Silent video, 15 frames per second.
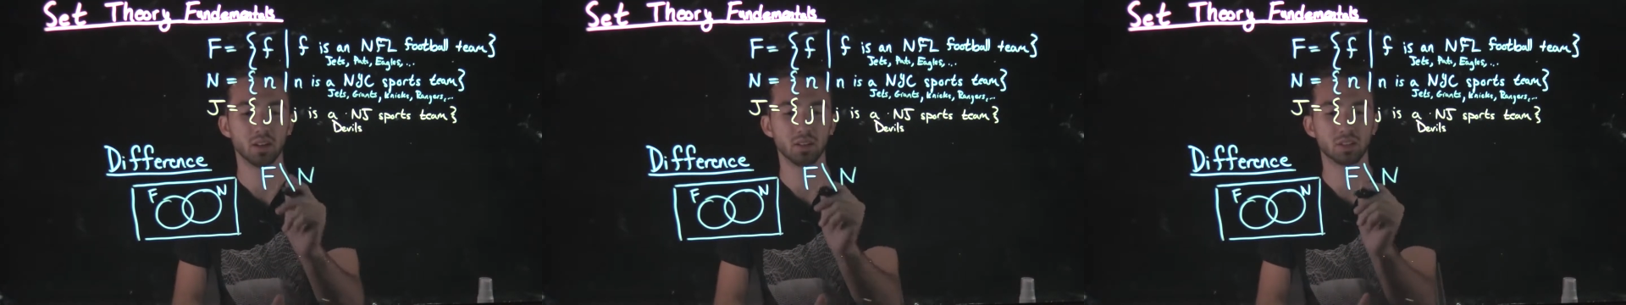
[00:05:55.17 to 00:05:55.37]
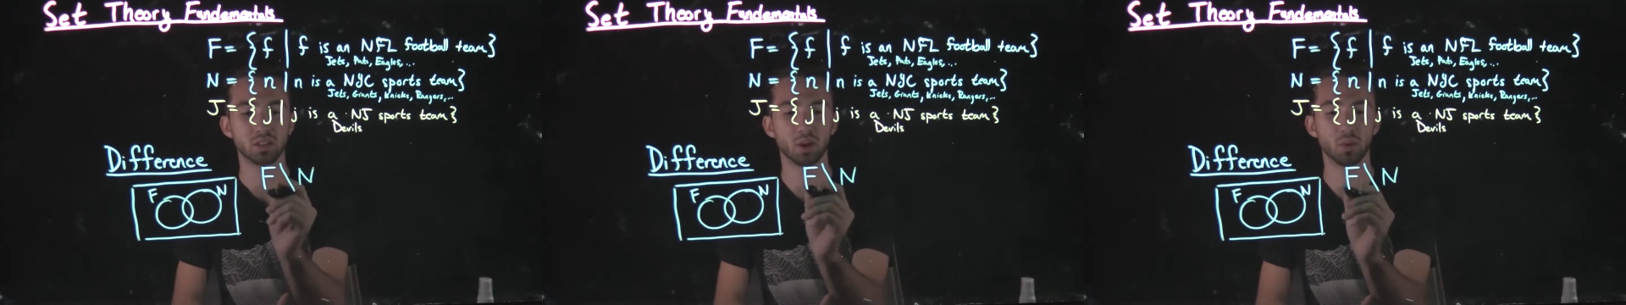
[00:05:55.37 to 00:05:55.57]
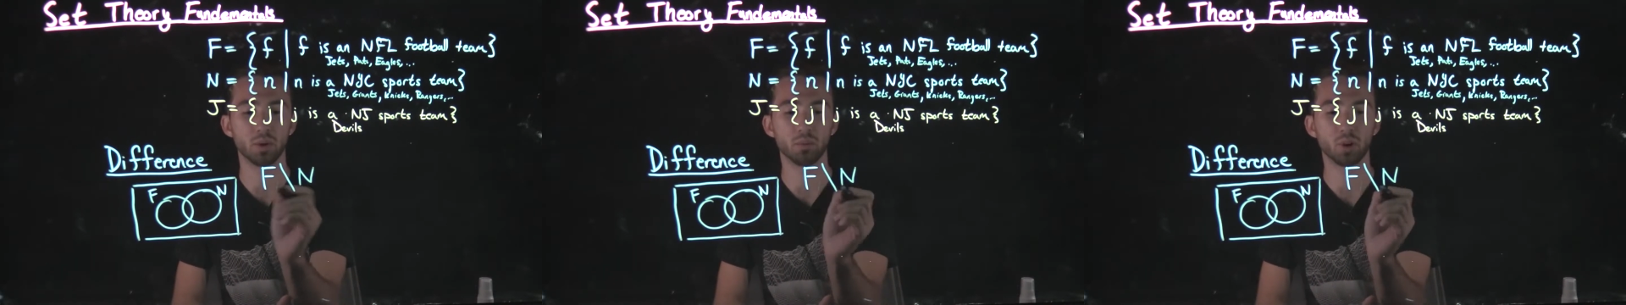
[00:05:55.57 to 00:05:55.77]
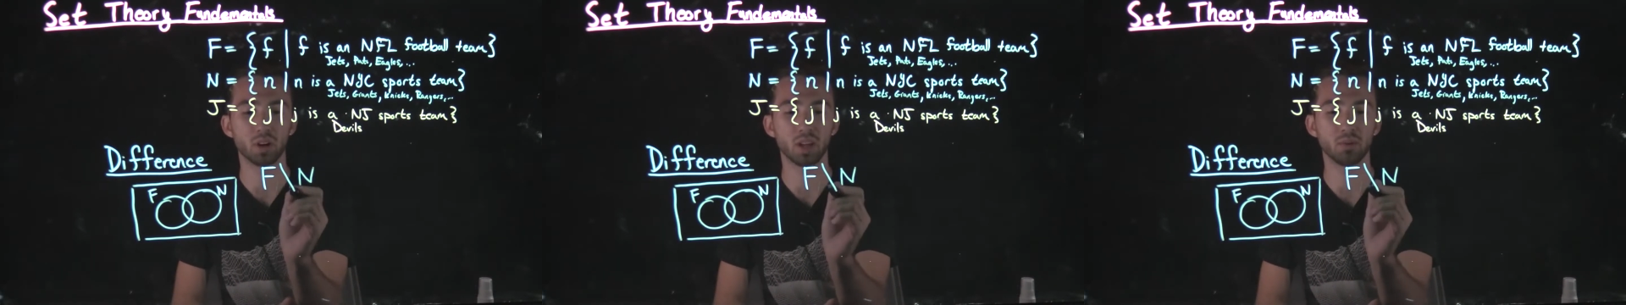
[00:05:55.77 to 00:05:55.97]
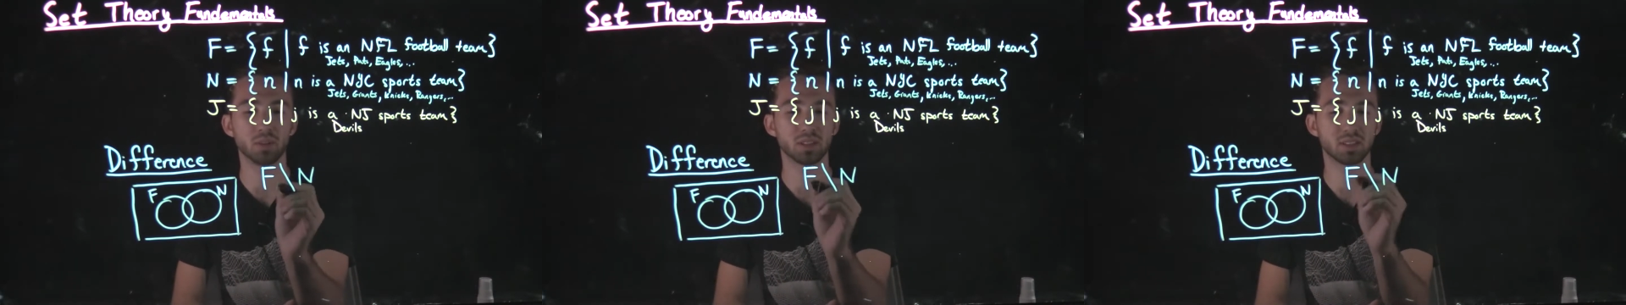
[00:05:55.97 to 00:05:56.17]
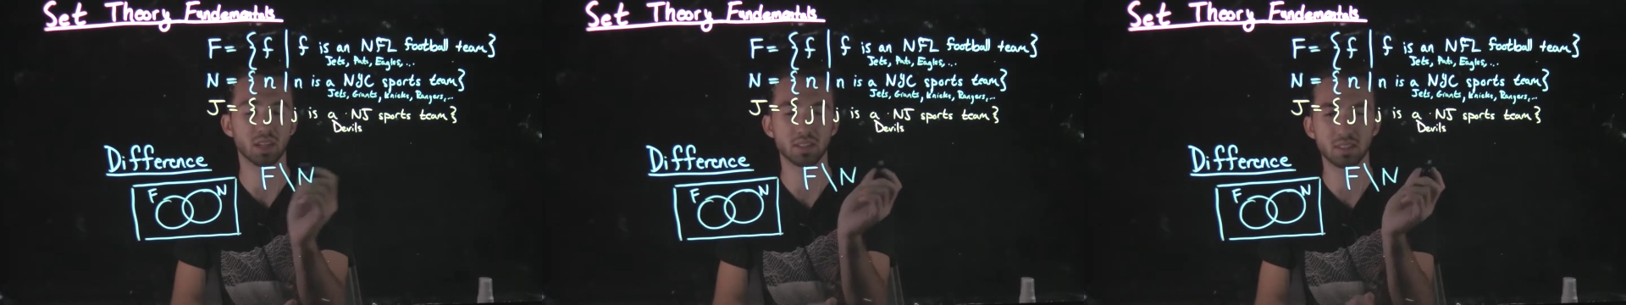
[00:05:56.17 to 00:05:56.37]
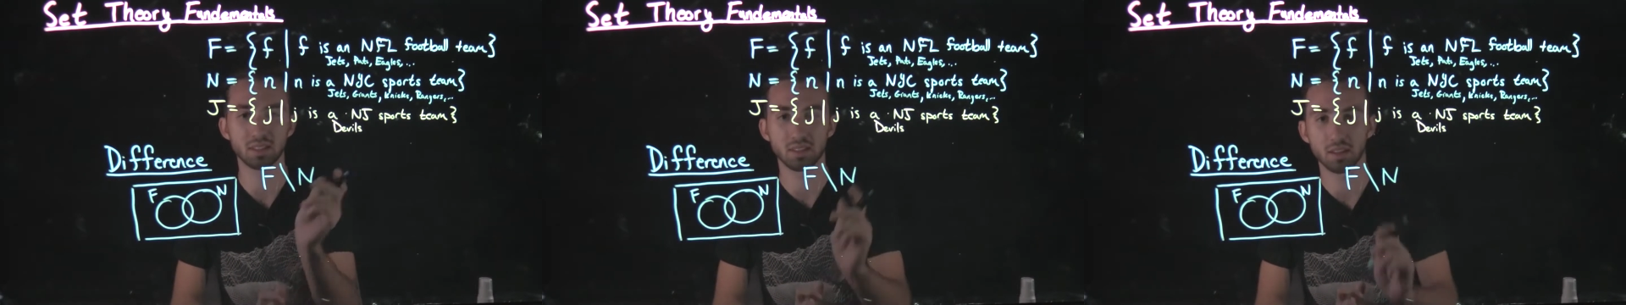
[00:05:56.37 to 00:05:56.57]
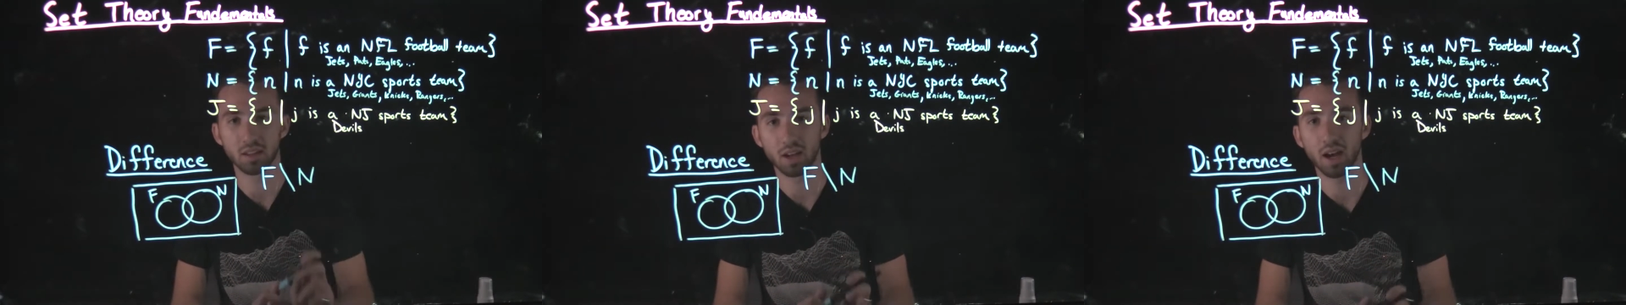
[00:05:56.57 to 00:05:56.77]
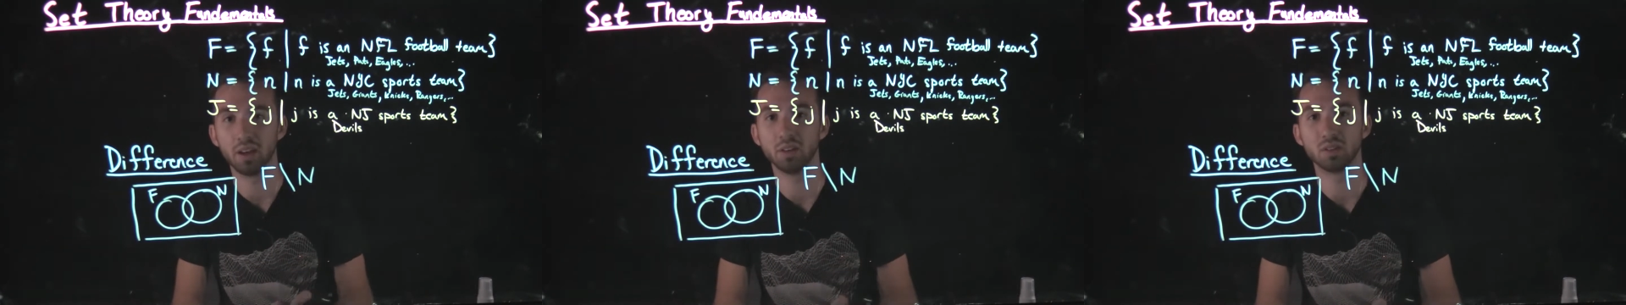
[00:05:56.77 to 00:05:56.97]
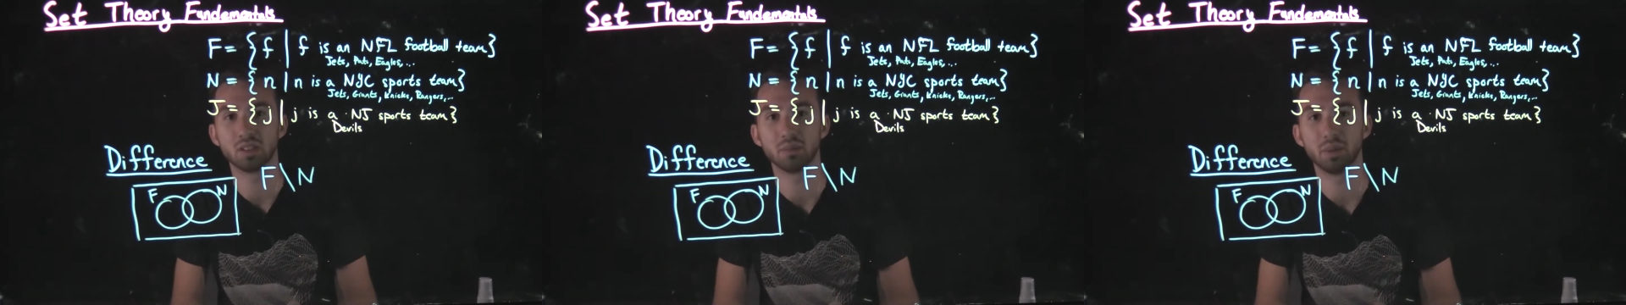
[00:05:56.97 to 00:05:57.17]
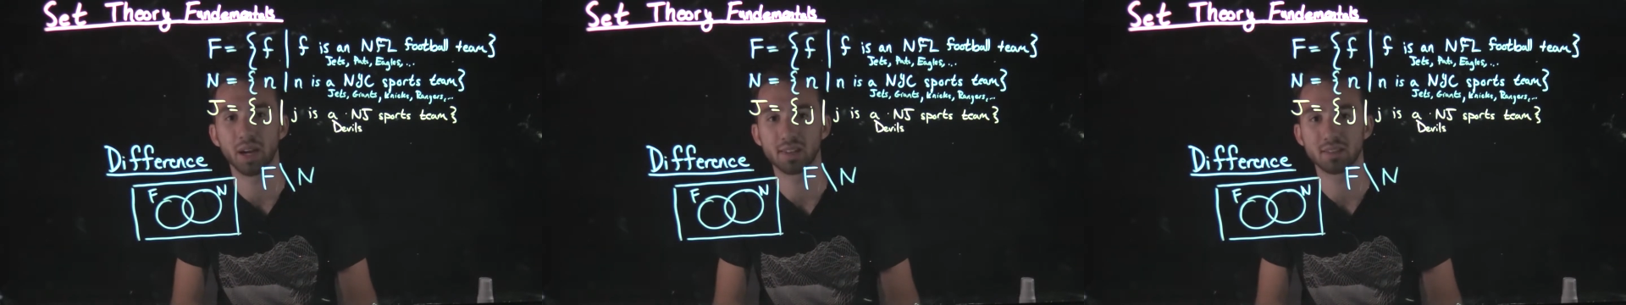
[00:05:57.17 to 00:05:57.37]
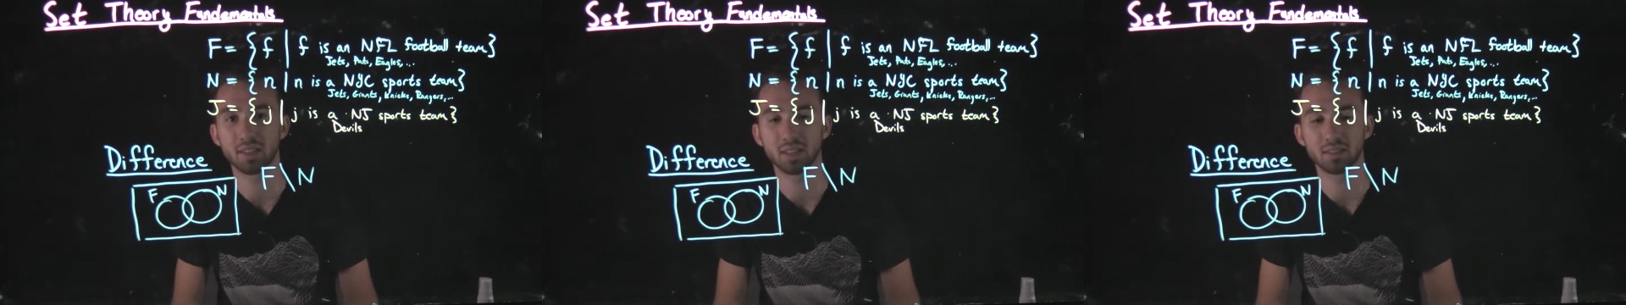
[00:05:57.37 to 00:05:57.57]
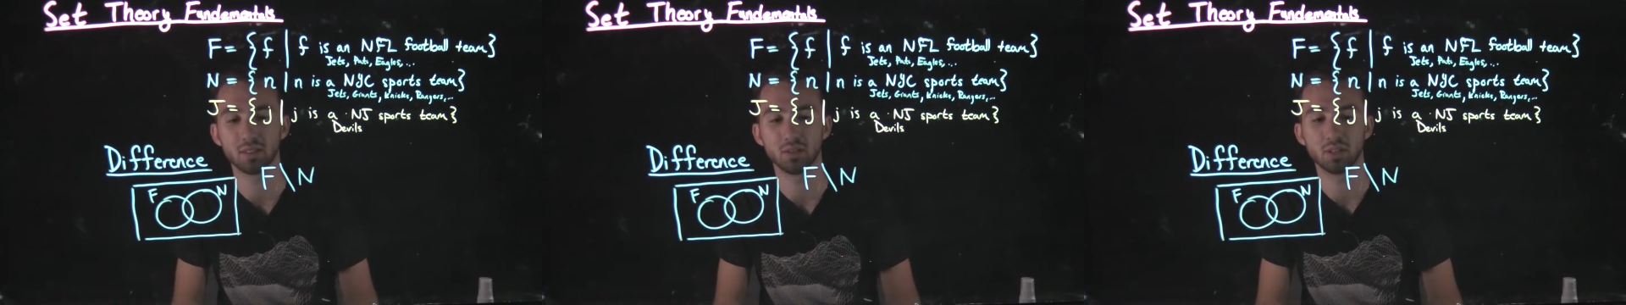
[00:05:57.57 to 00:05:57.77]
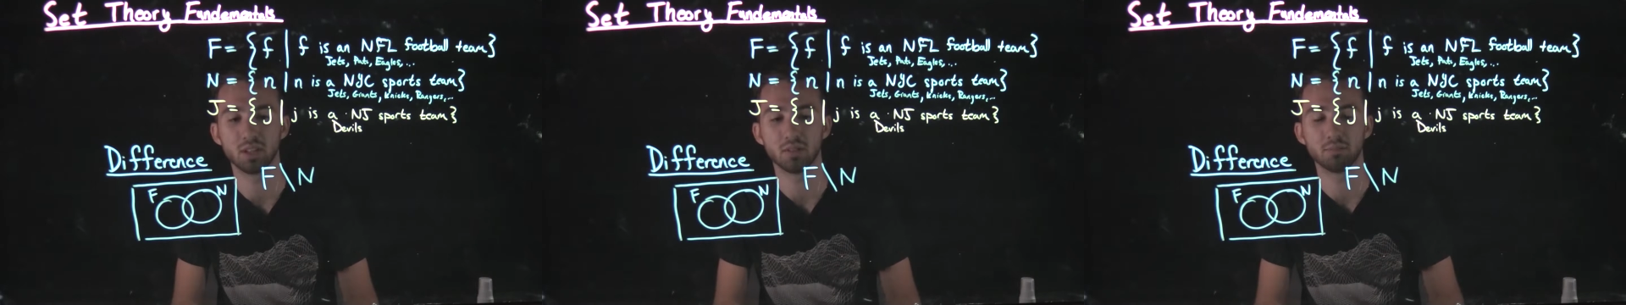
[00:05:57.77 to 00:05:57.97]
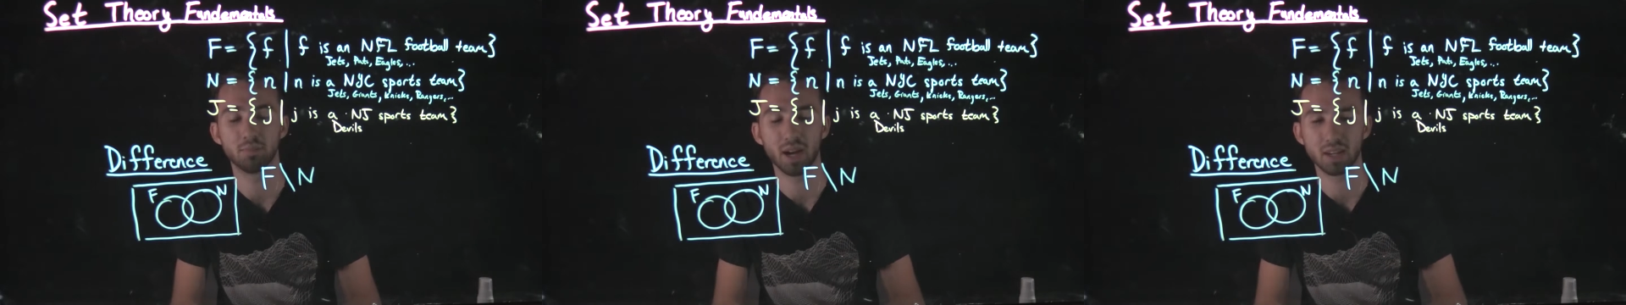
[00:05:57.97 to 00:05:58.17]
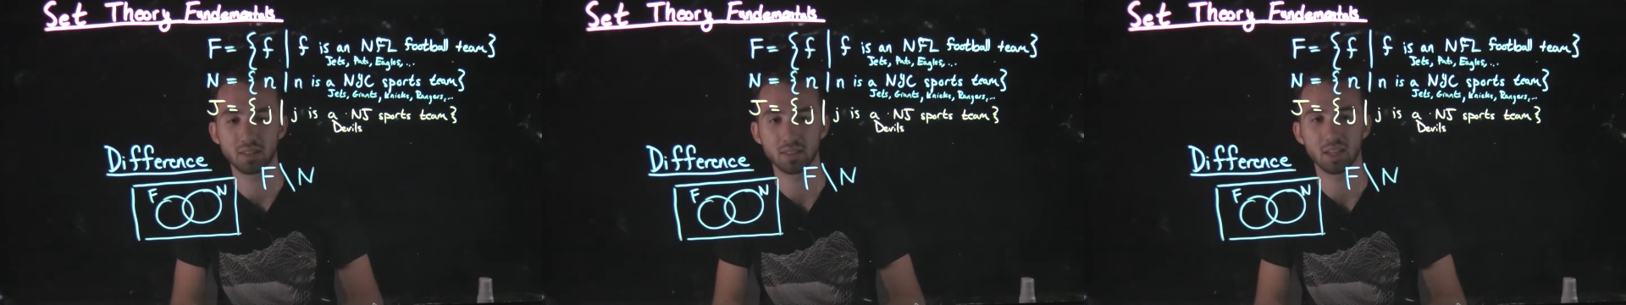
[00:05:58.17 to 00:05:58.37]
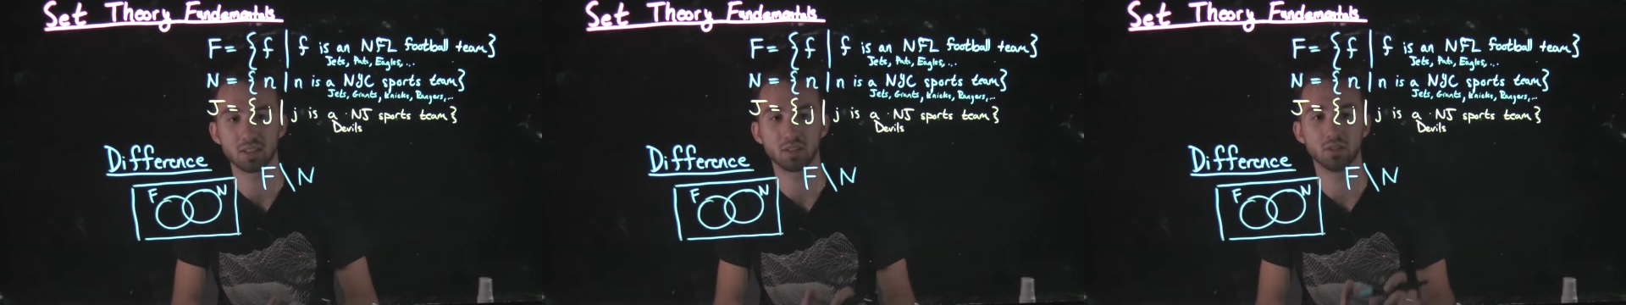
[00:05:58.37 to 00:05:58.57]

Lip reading: So when working with sets, I use the backslash